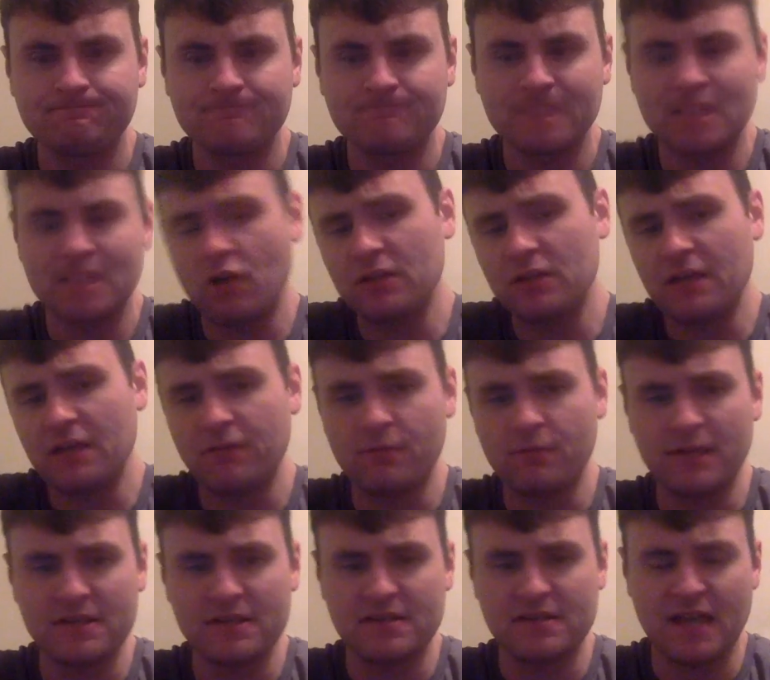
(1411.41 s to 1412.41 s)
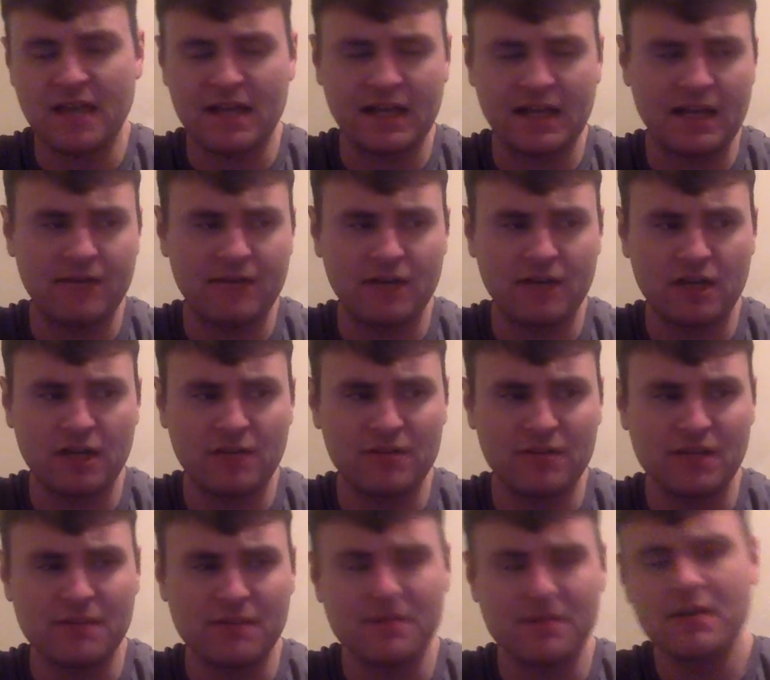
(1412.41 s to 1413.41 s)
that will definitely be a stack I have in a couple
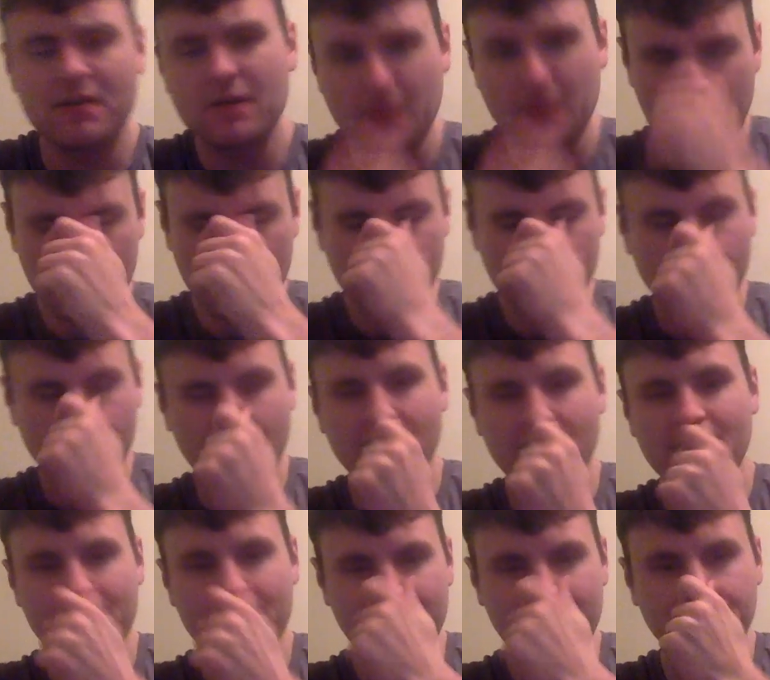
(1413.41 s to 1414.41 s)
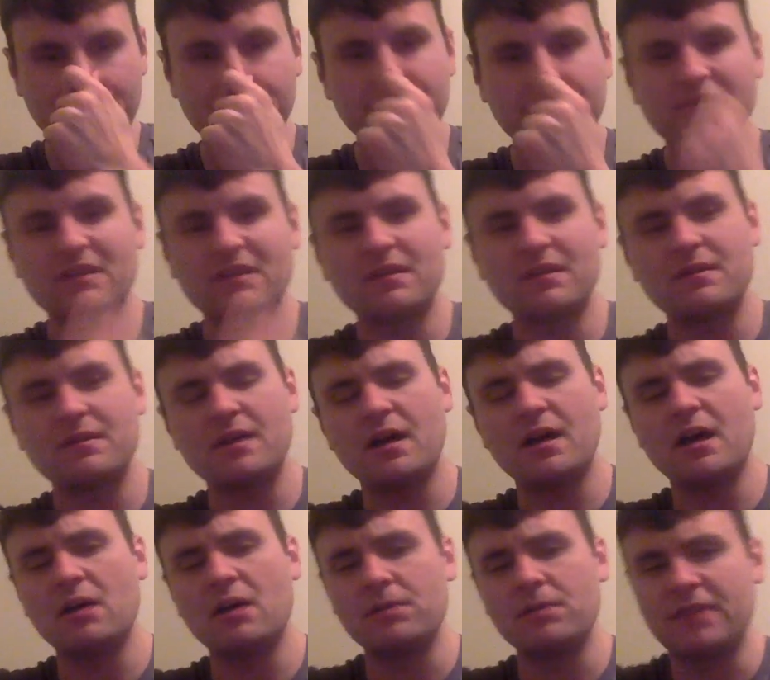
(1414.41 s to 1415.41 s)
teams. But
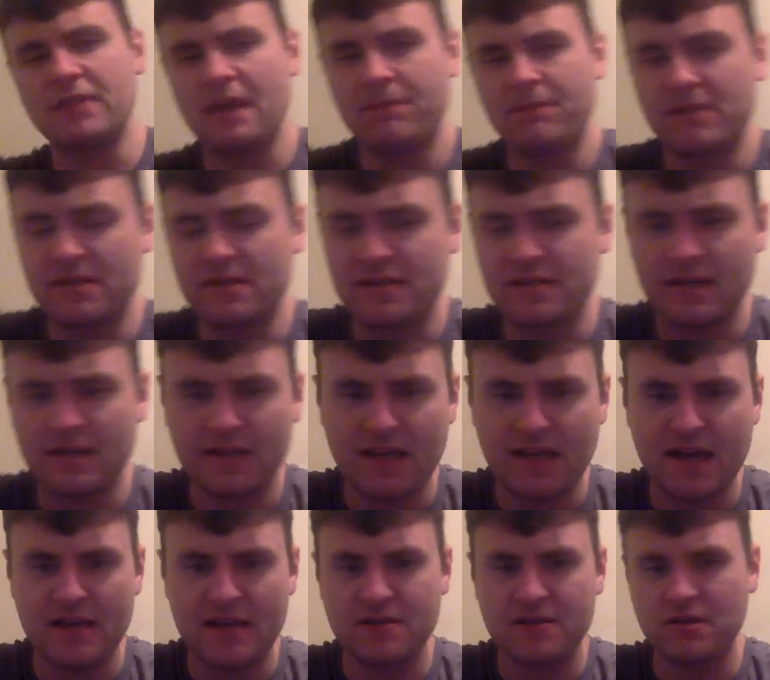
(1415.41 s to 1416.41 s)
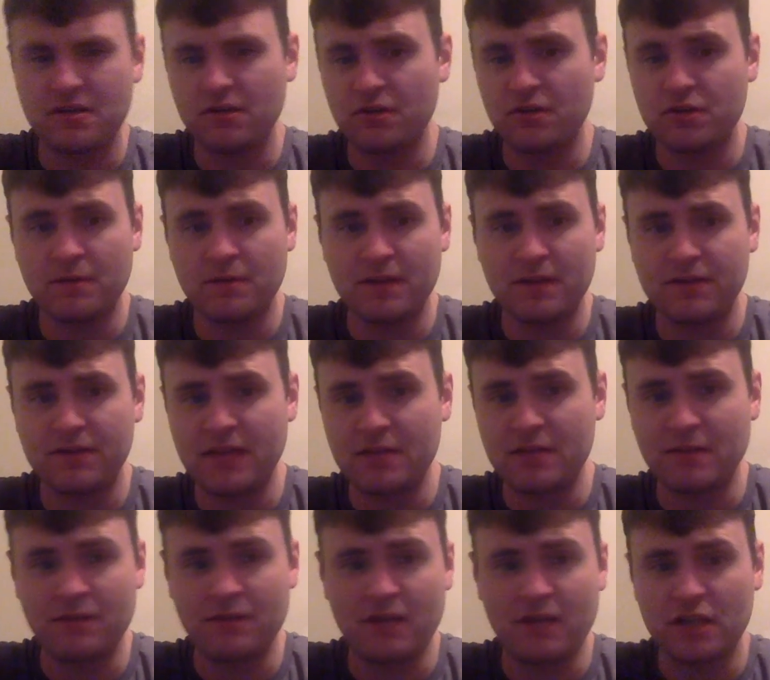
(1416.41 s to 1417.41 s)
with that being said, guys, that's
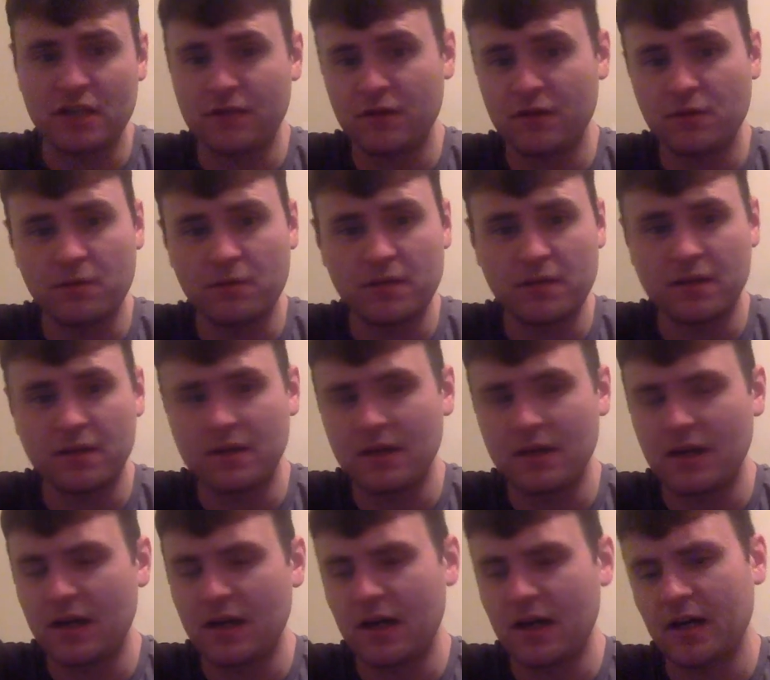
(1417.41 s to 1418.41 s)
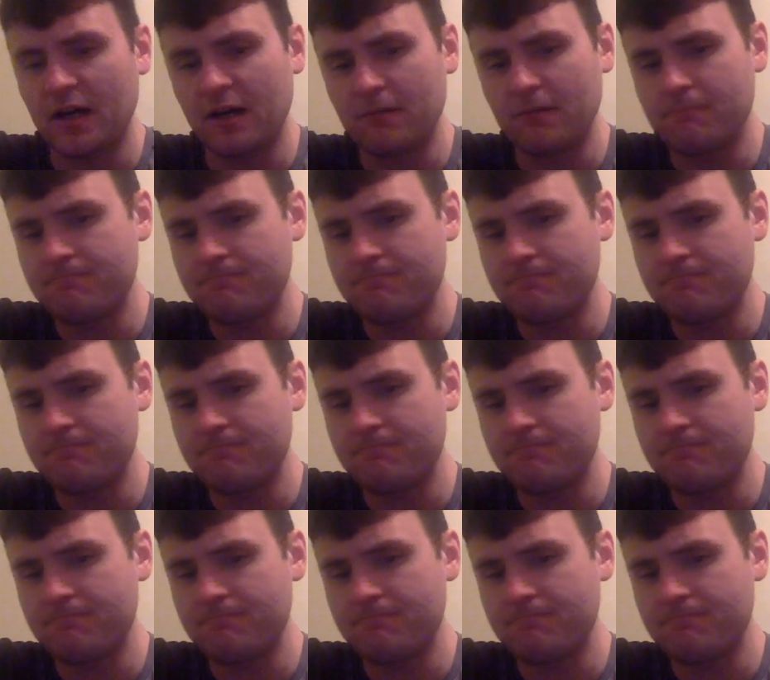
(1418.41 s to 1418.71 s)
my thoughts for the week. I